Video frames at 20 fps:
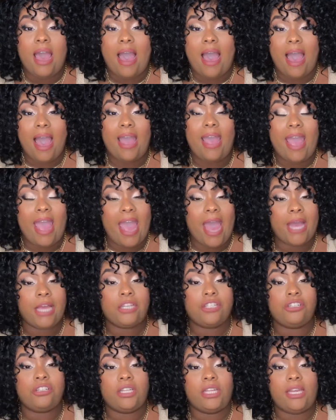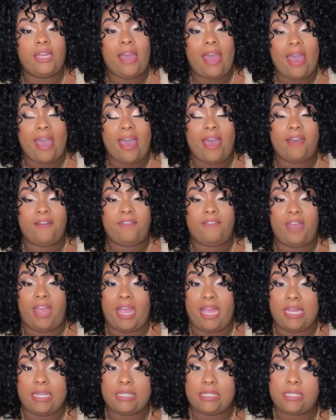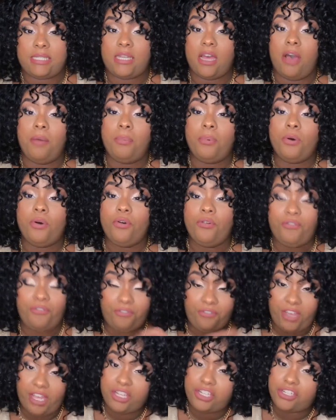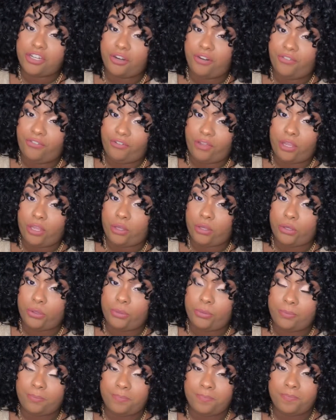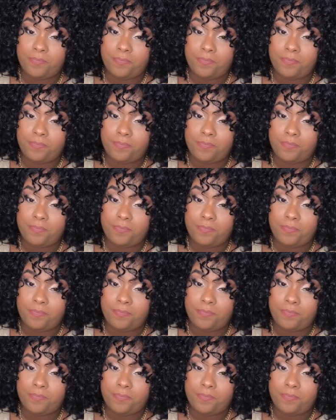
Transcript: I actually have a double feature for you.